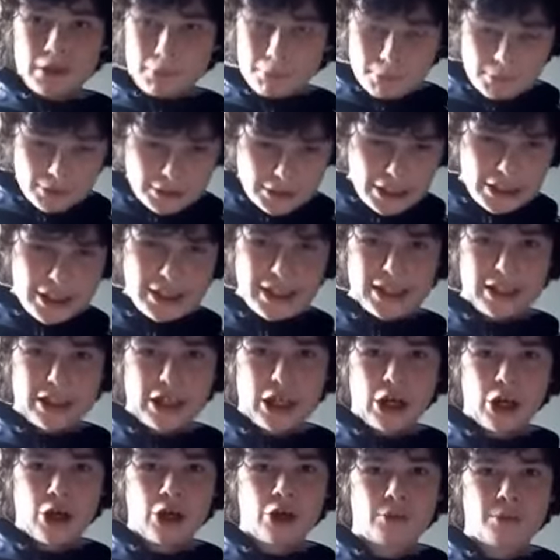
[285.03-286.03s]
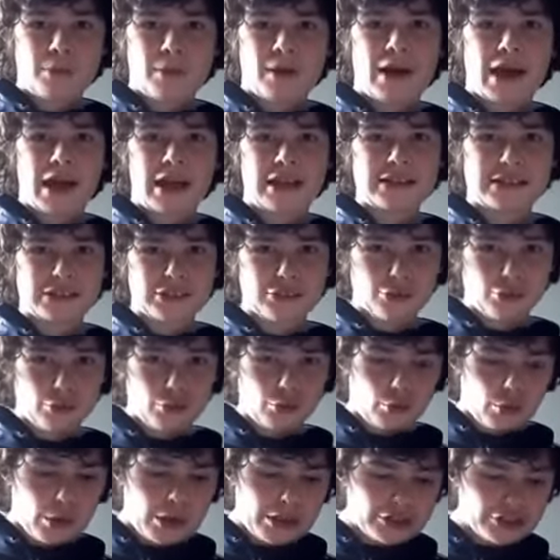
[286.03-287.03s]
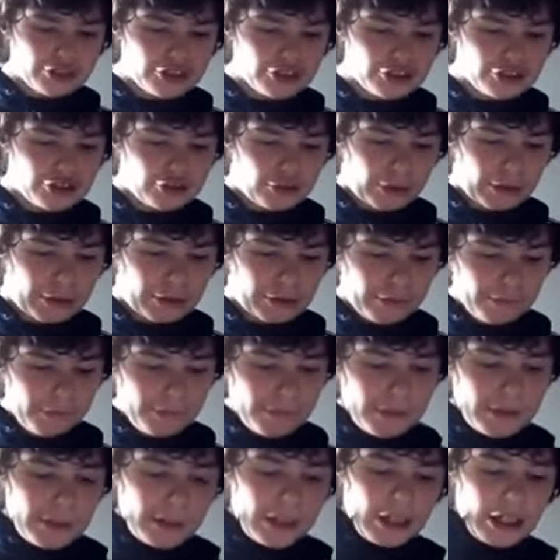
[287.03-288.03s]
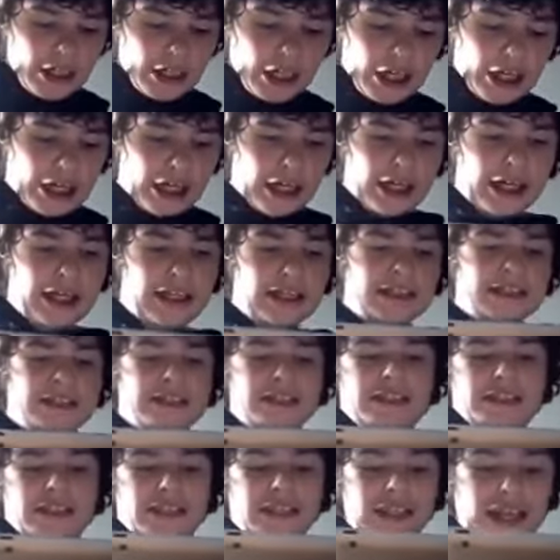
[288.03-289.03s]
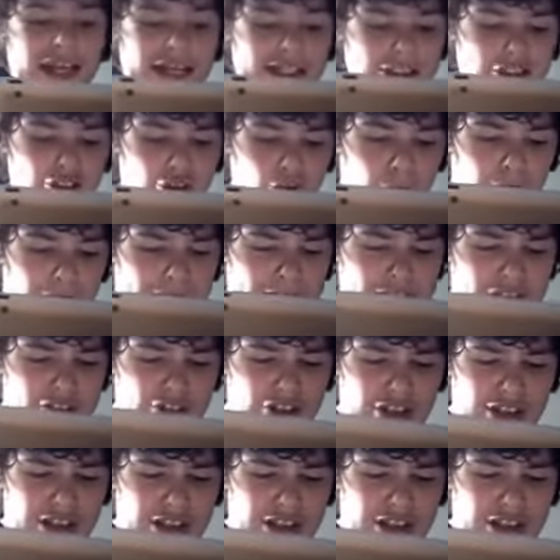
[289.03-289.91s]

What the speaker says: But yeah, I hope I answered your question, Joanna. And the last question